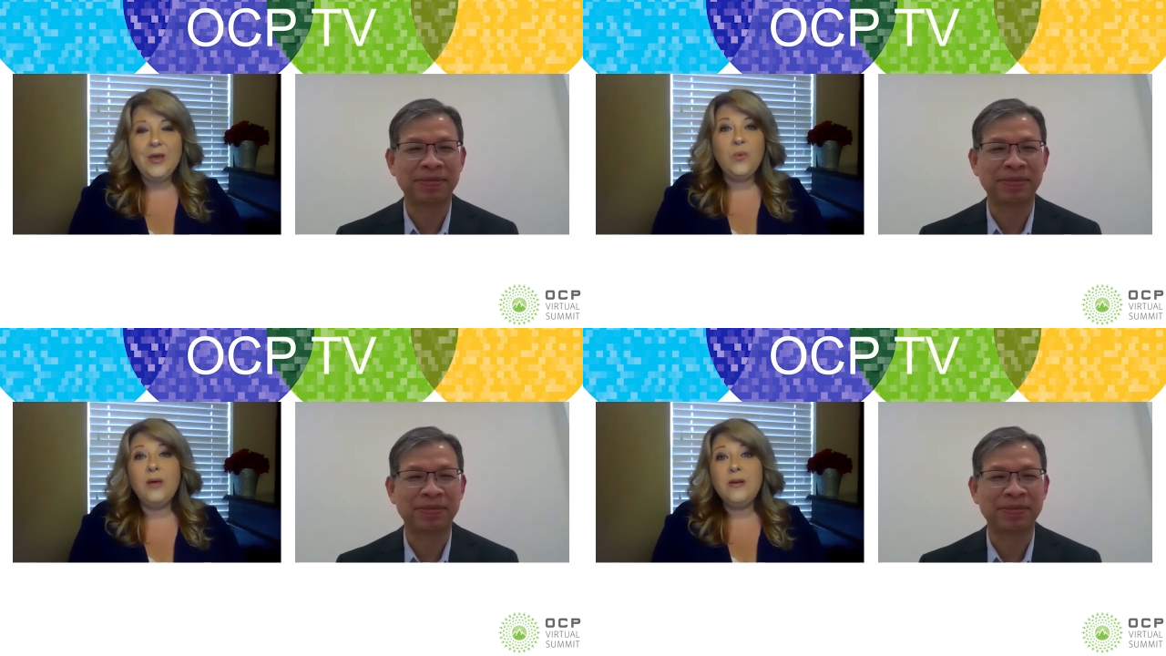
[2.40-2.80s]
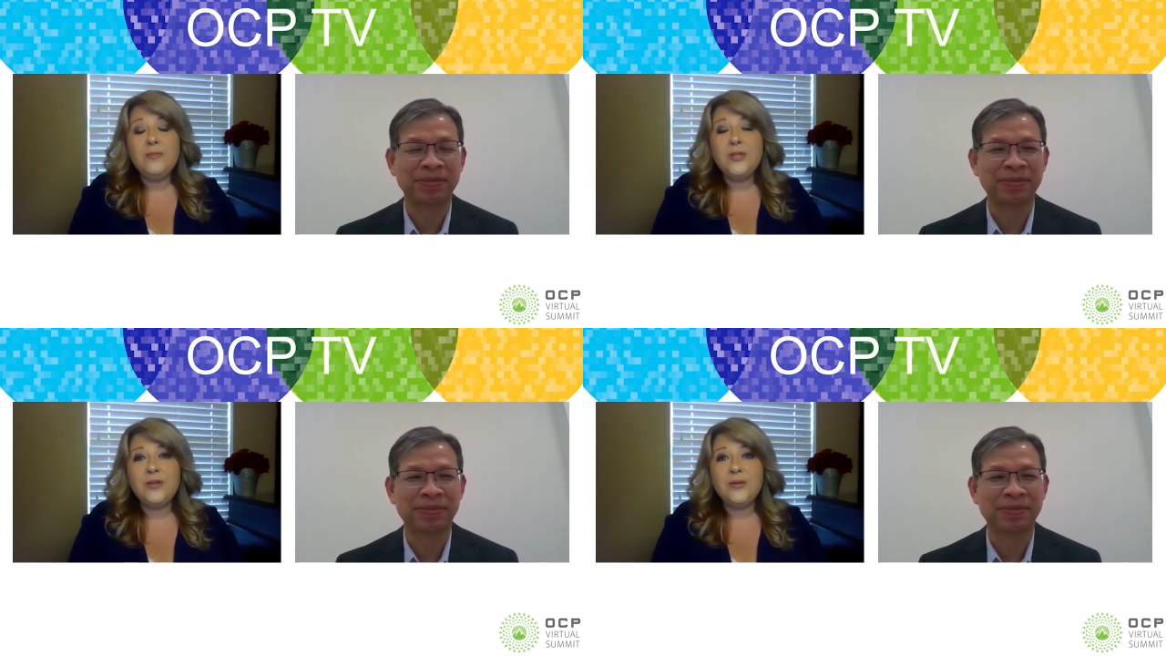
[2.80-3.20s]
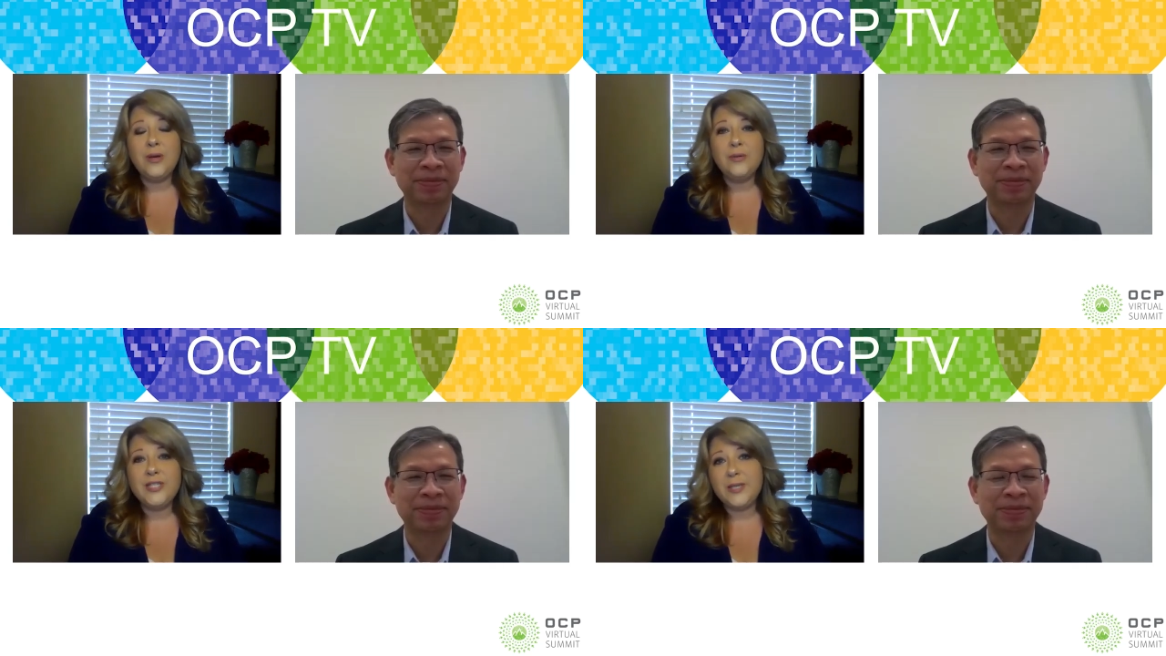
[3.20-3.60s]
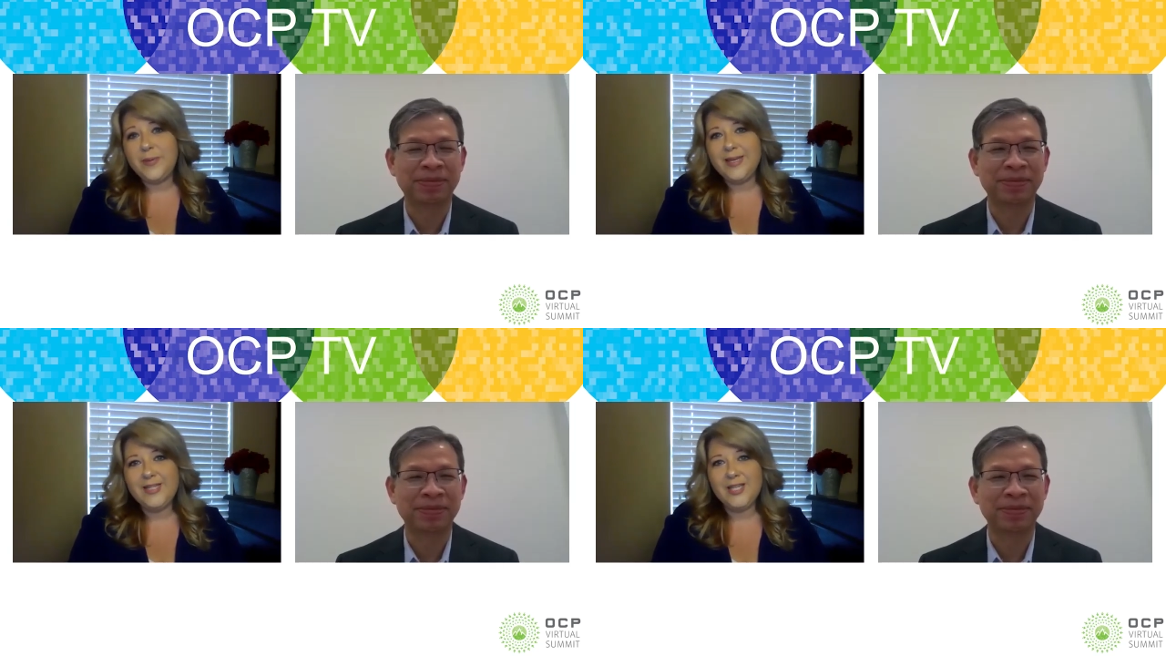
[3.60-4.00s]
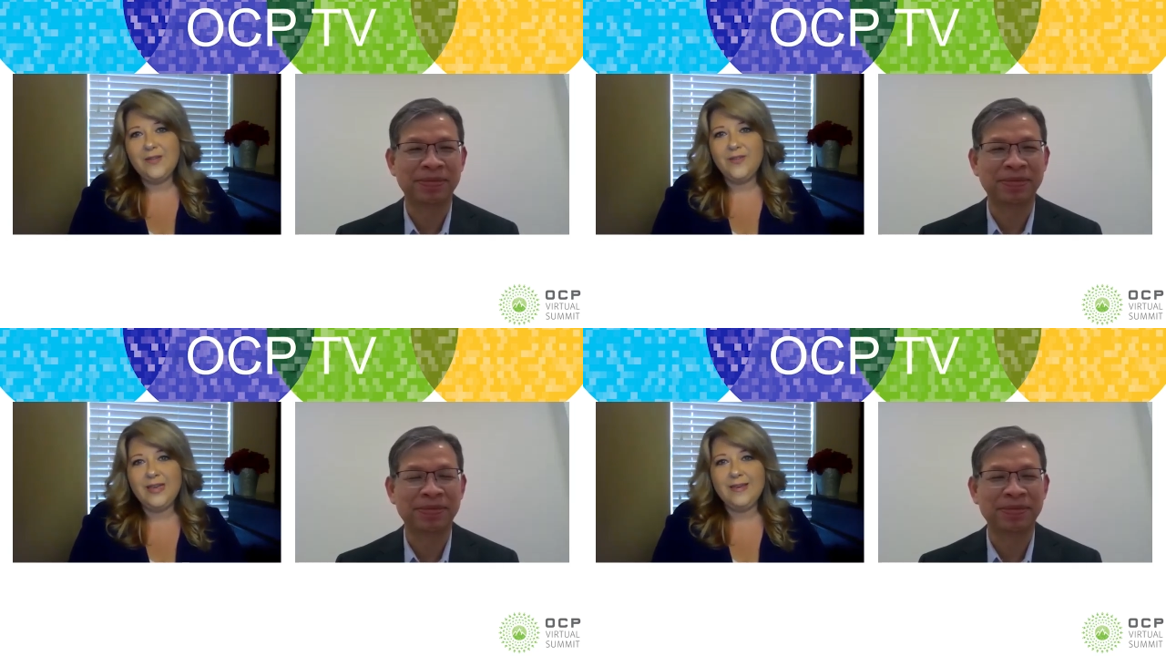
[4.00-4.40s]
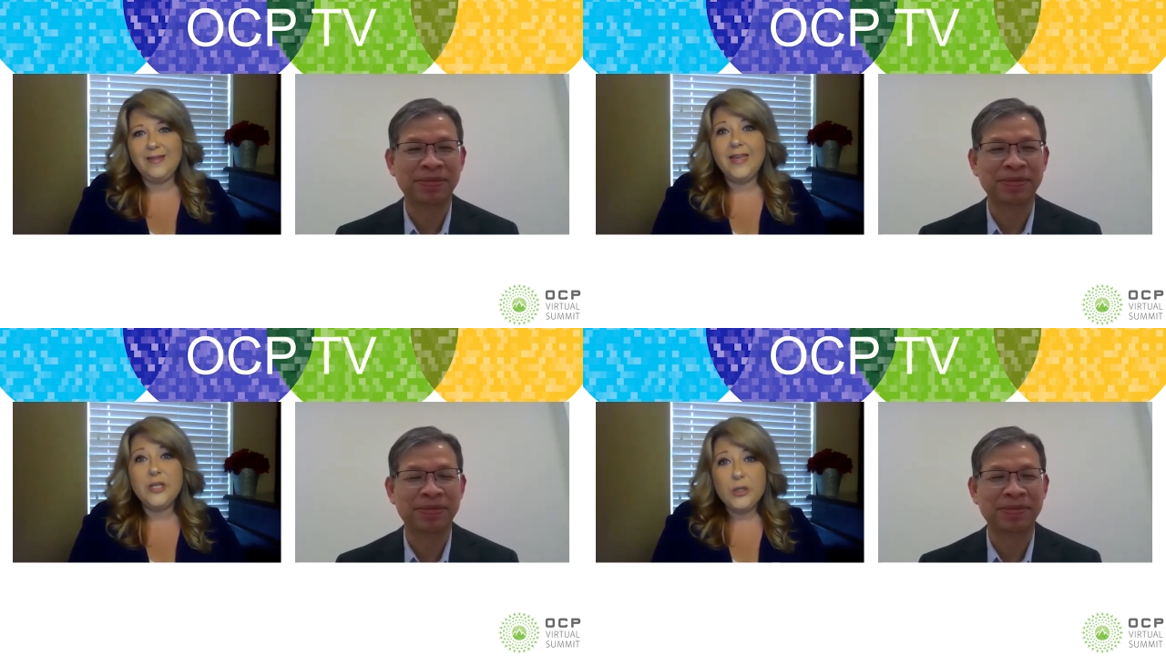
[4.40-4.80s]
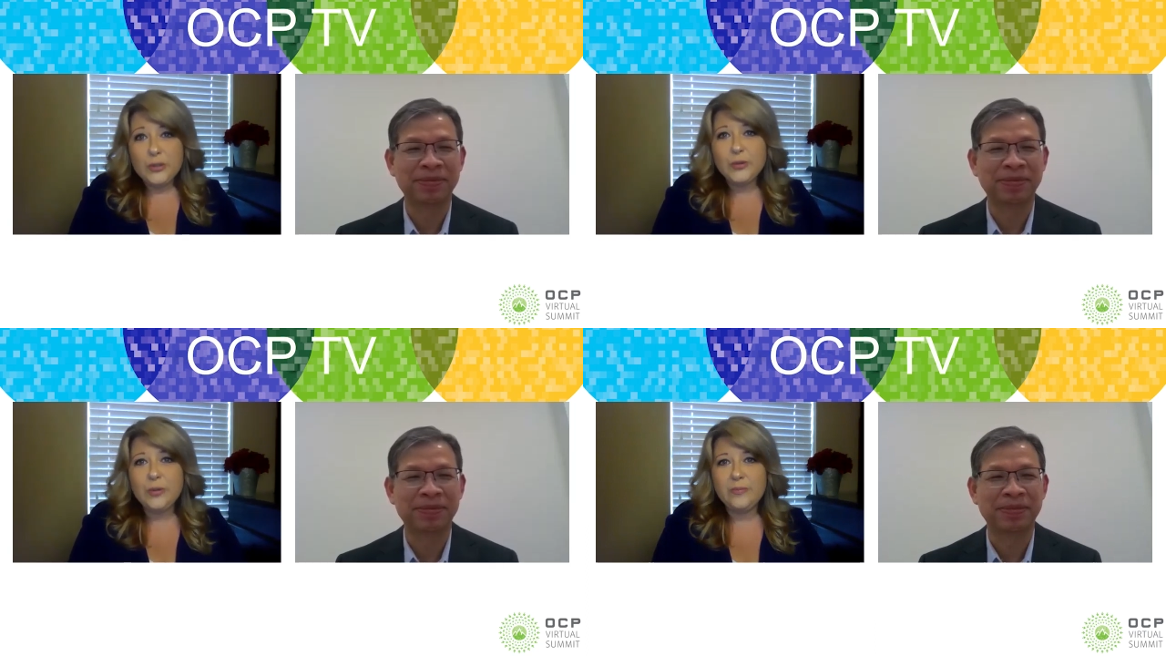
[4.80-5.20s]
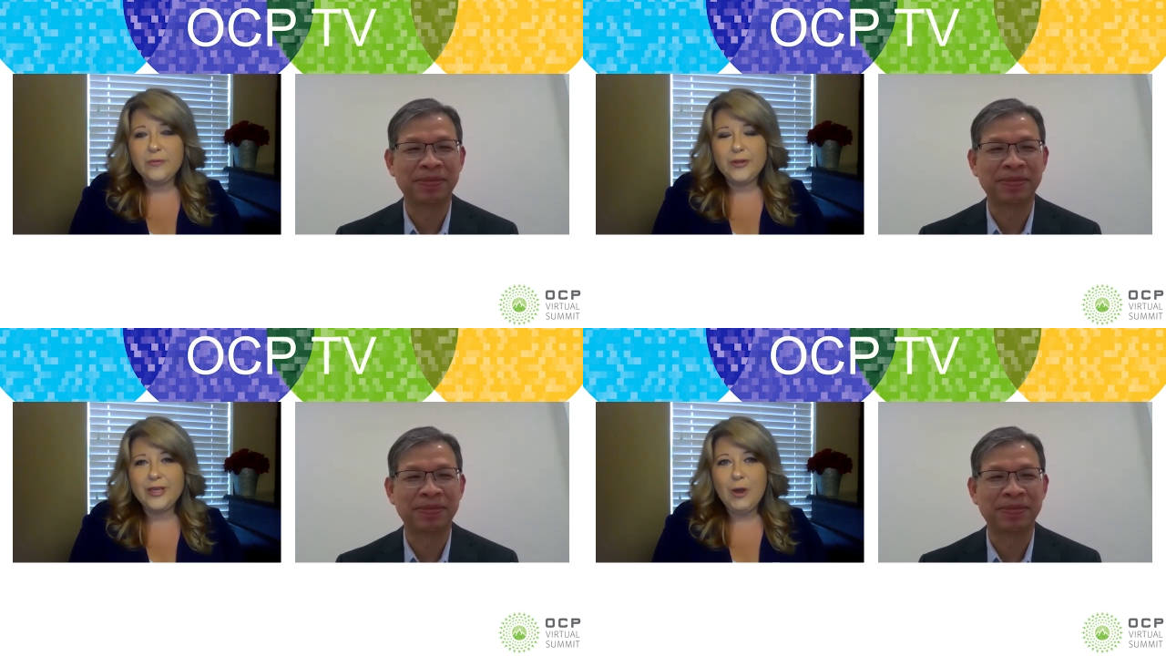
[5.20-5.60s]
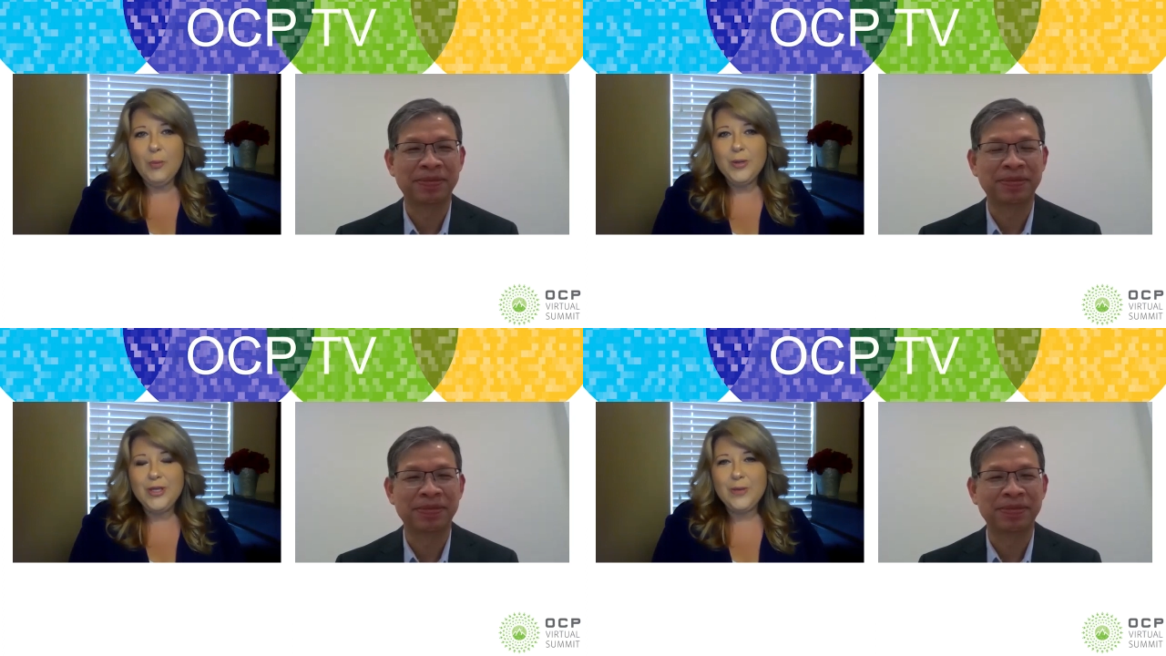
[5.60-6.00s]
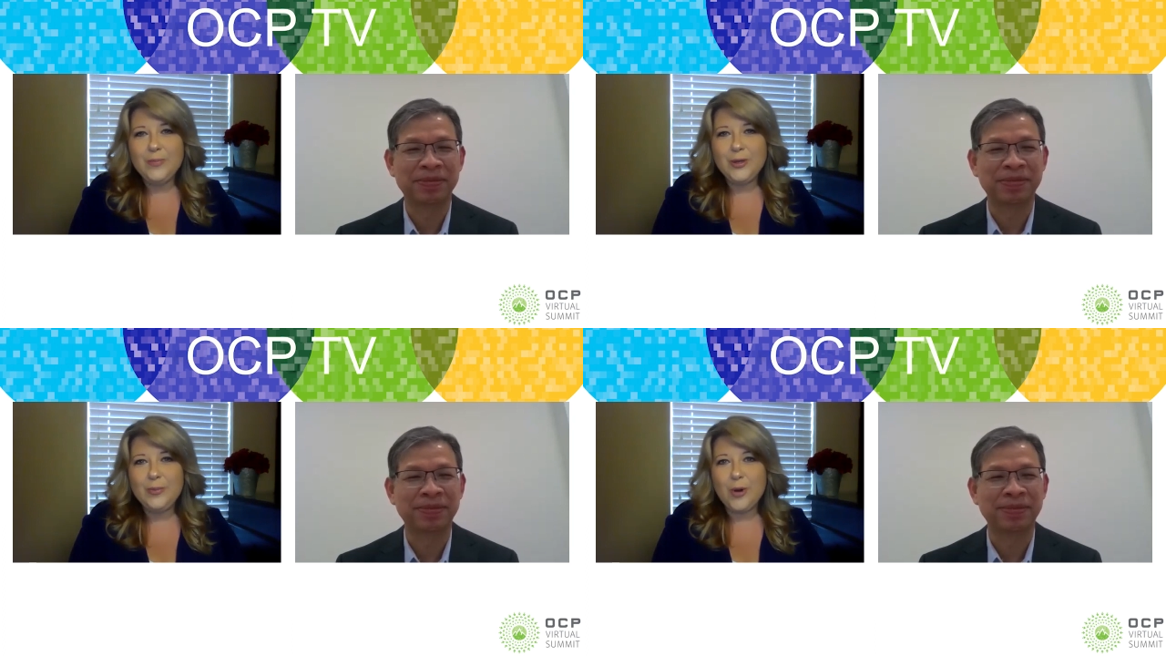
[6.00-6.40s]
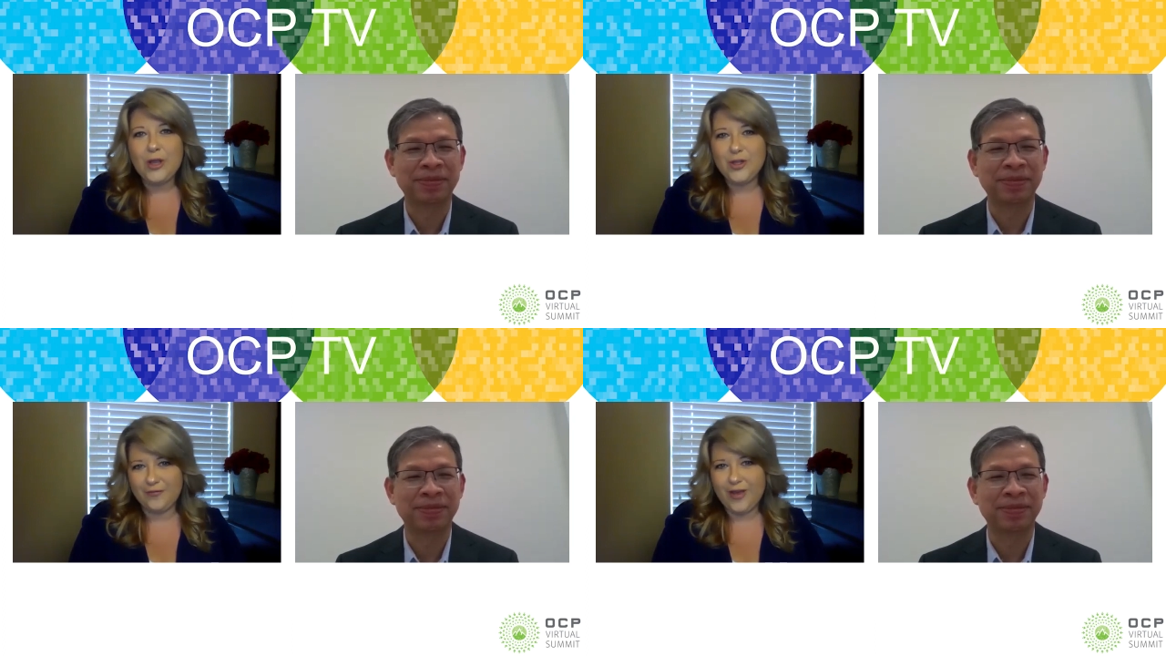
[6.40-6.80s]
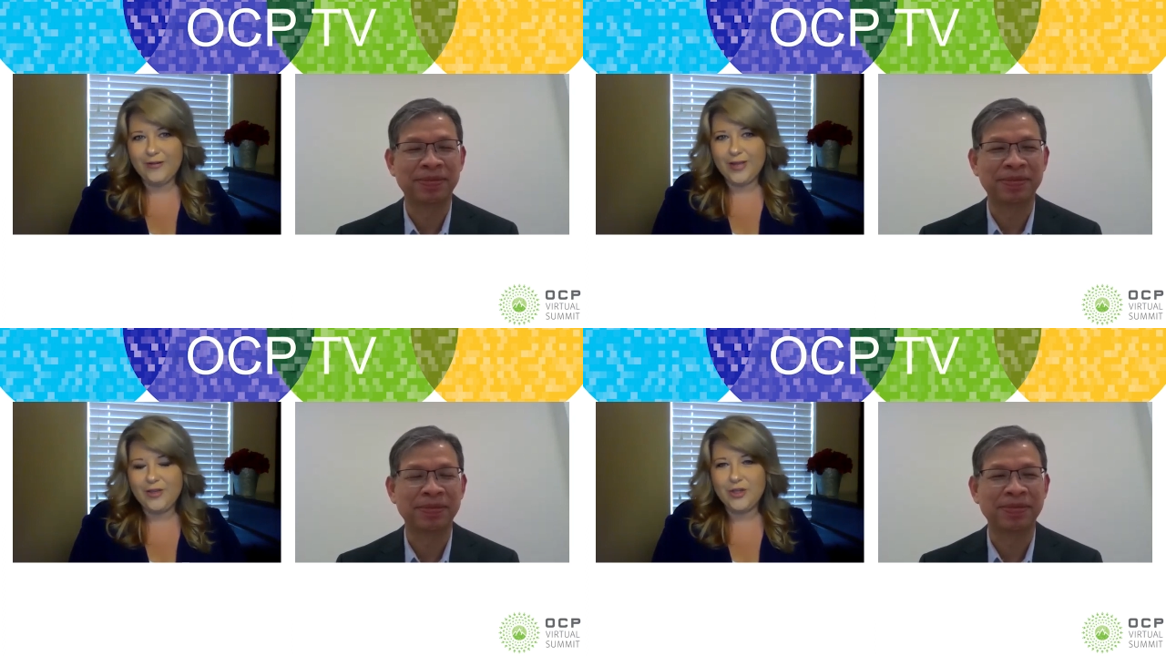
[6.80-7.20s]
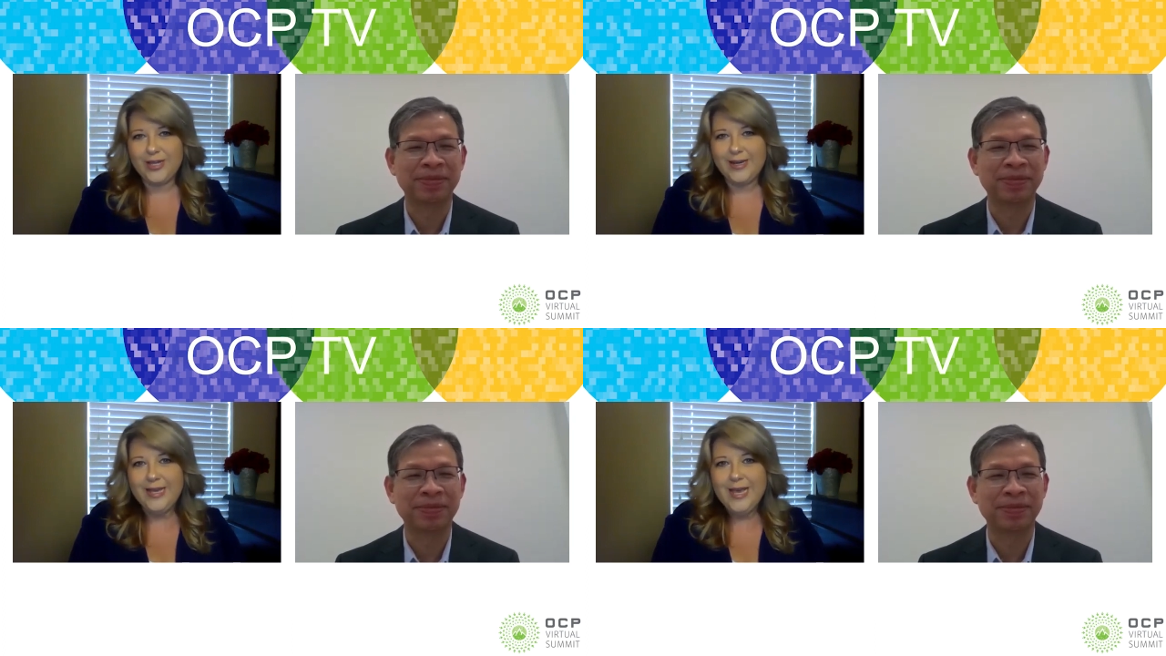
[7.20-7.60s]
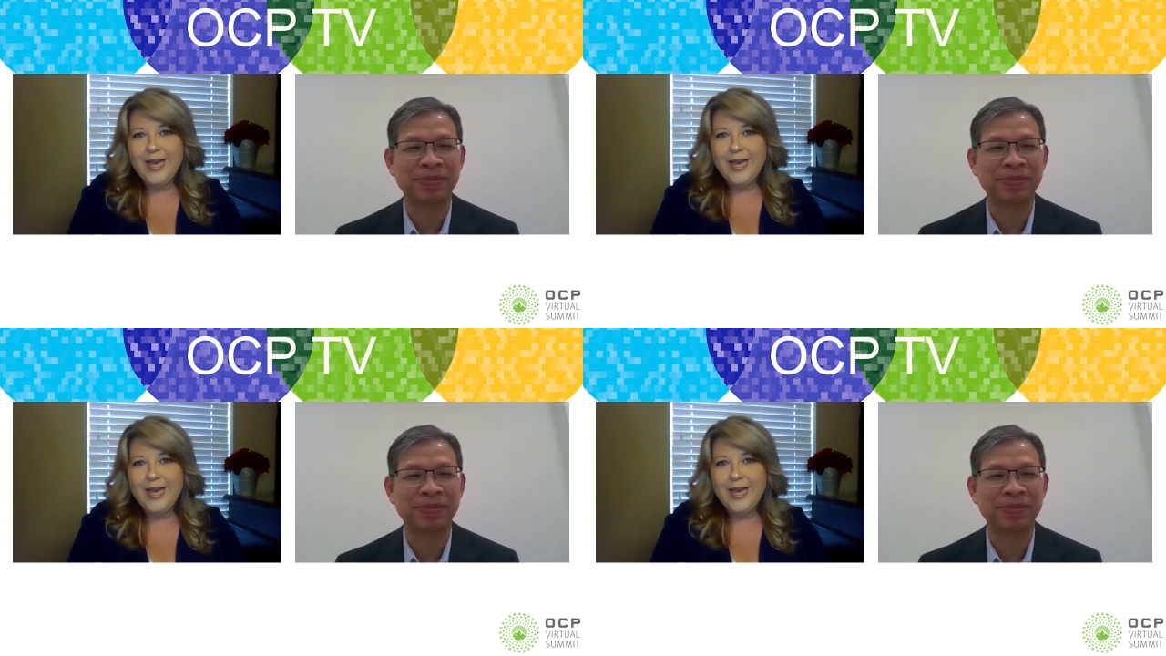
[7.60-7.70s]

Speaker 1: Welcome to OCP TV, the newsroom for the Open Compute Project Foundation.